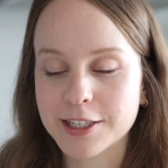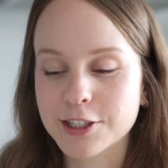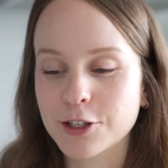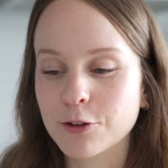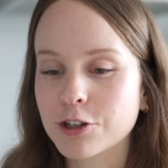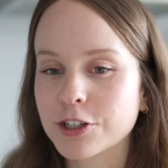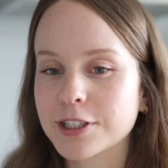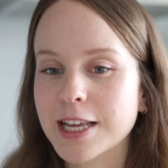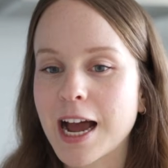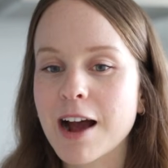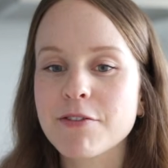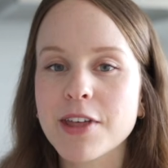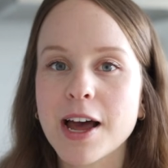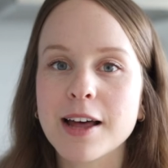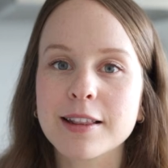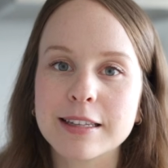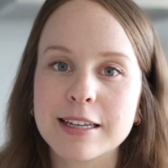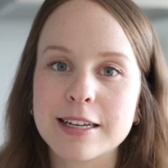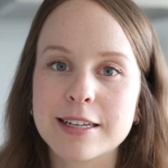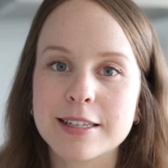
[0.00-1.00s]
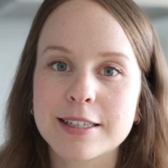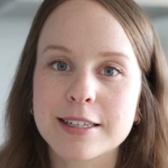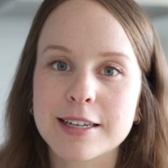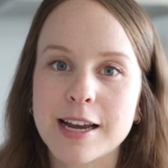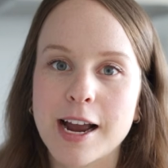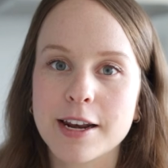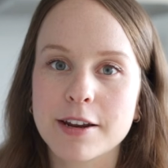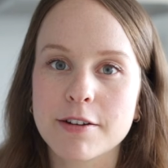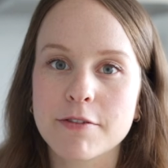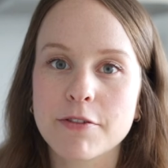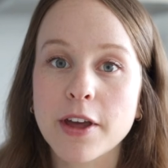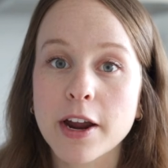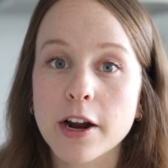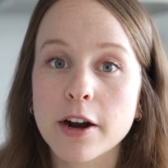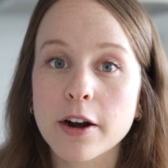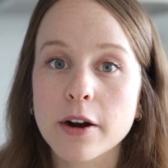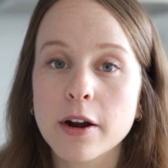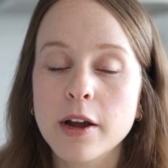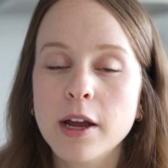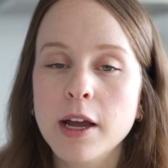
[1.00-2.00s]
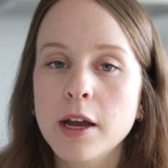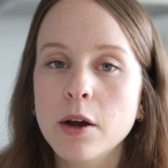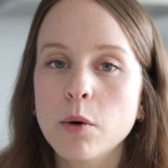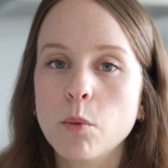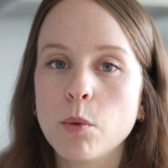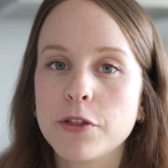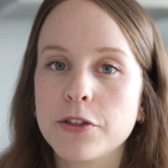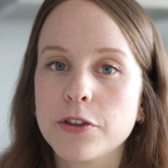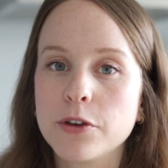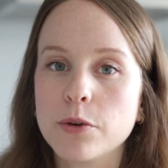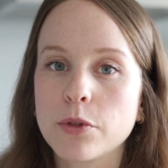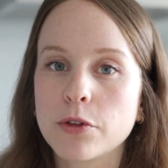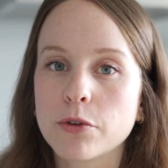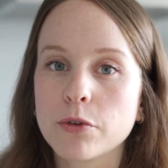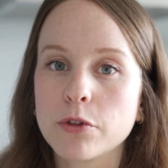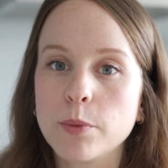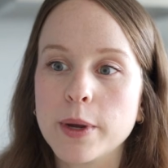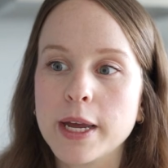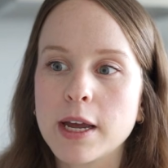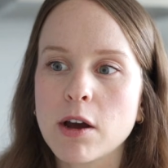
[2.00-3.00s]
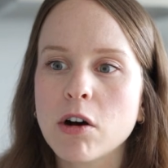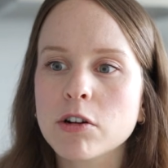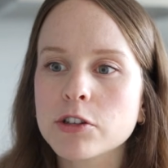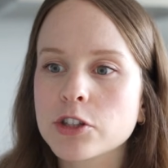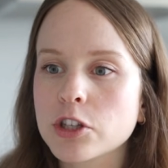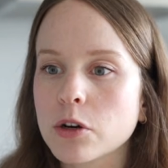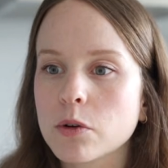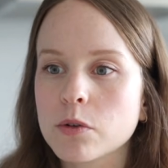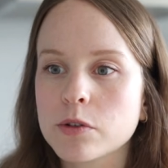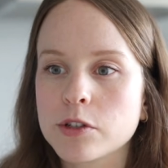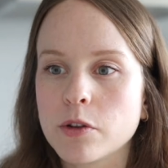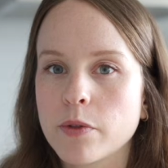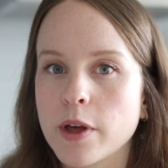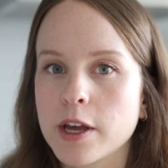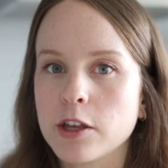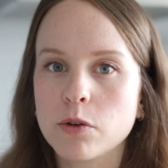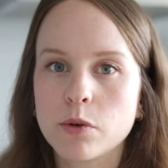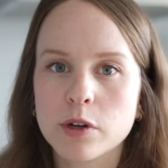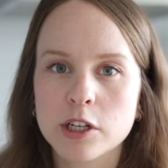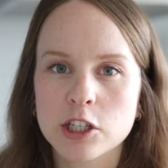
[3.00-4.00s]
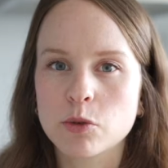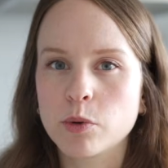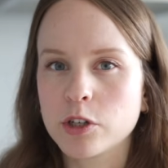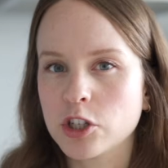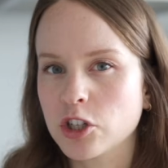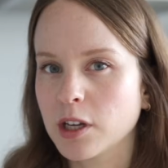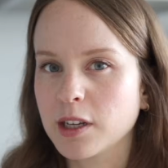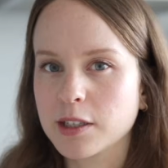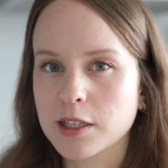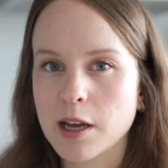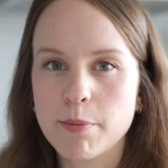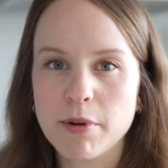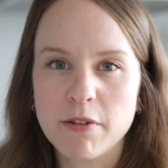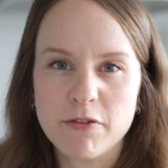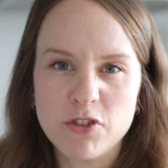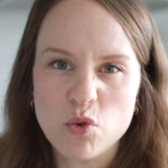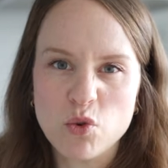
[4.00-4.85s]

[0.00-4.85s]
So just have that list kind of there with you through the week also, so that you can switch things up if